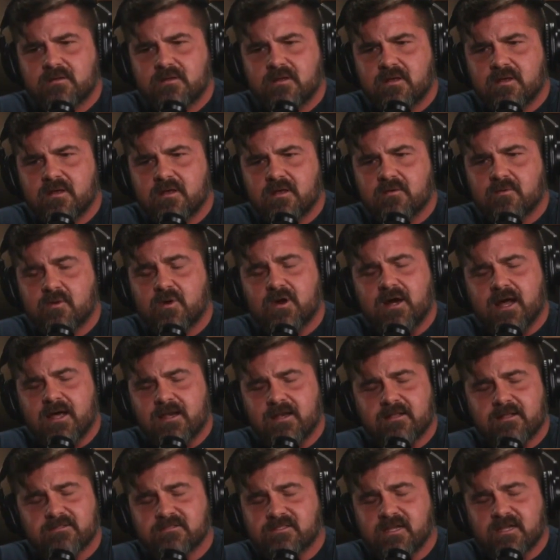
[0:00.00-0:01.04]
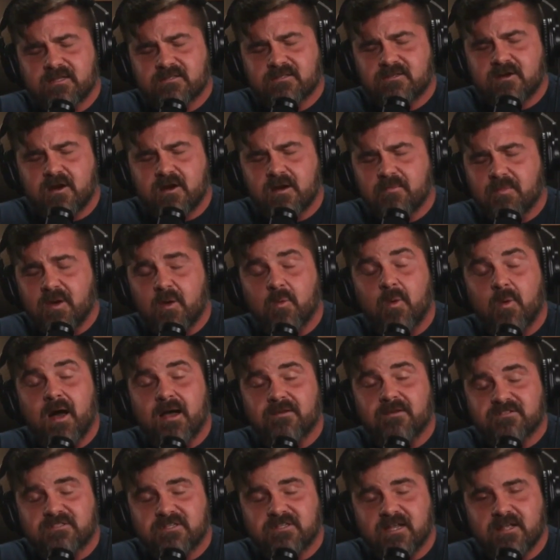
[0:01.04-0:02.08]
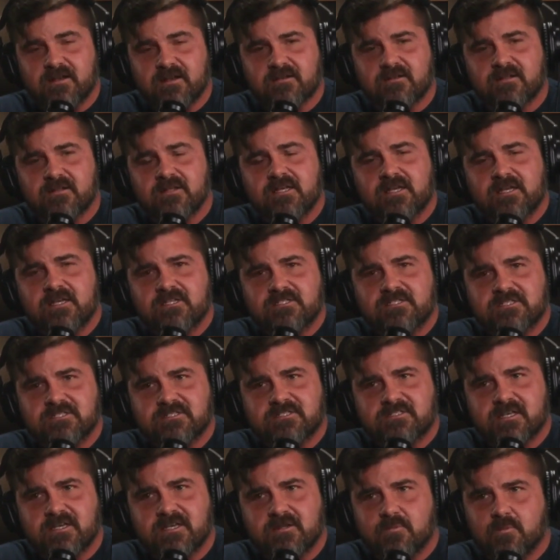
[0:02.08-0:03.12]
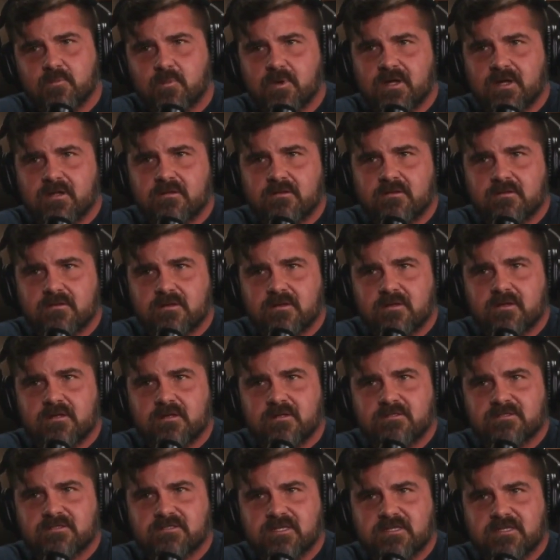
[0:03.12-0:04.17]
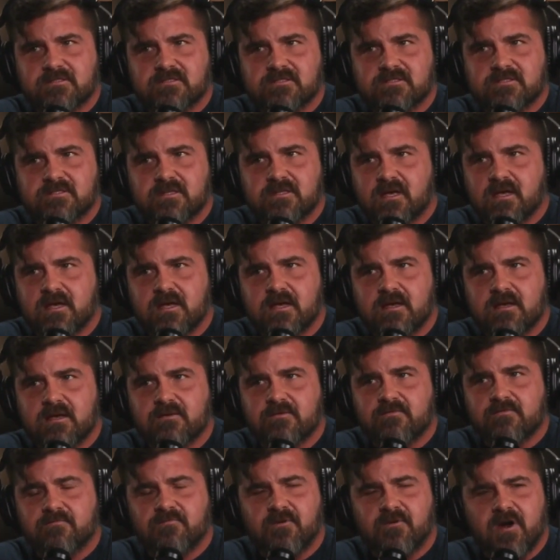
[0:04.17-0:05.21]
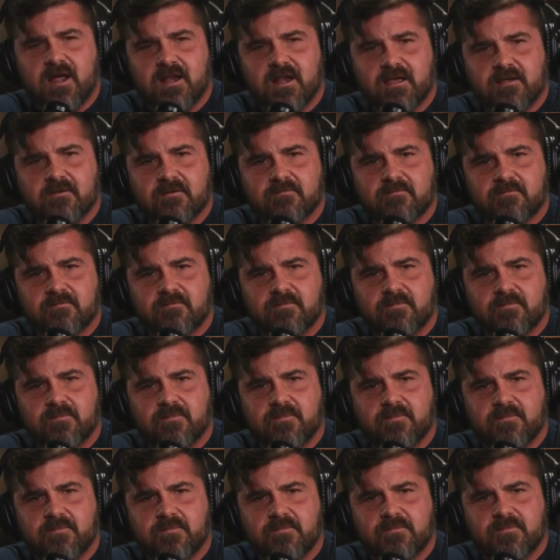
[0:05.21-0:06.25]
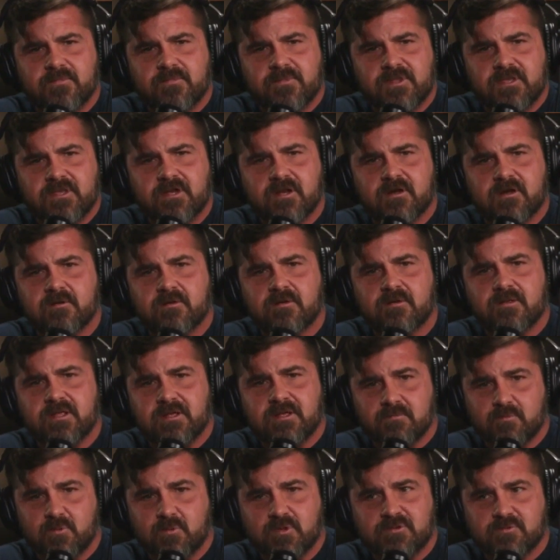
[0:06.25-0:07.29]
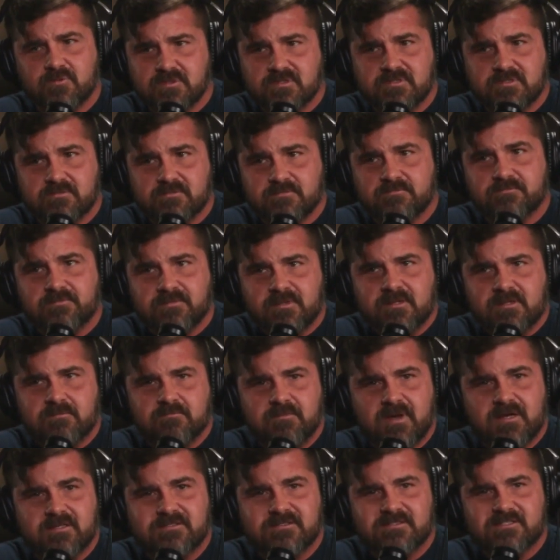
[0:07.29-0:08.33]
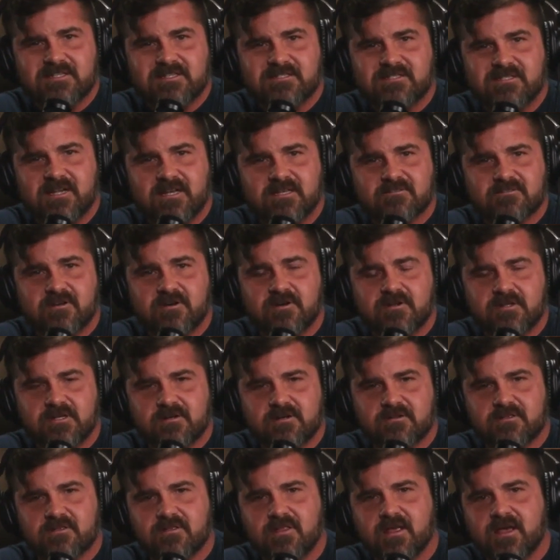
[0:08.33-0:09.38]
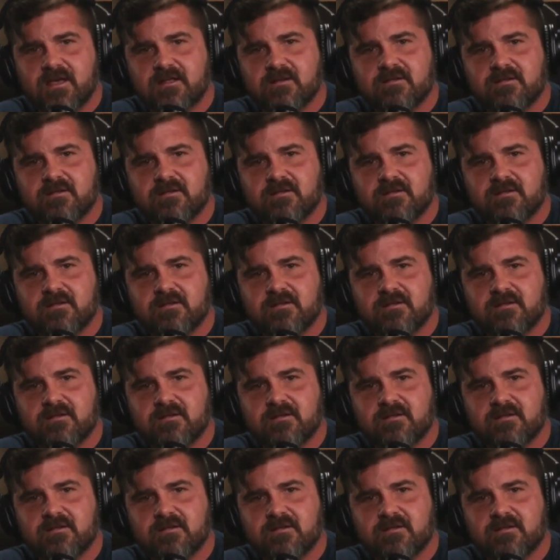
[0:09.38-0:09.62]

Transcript: or I didn't say, sorry, my wife stated. She said, well, since Friday, which was about 6 days earlier than that.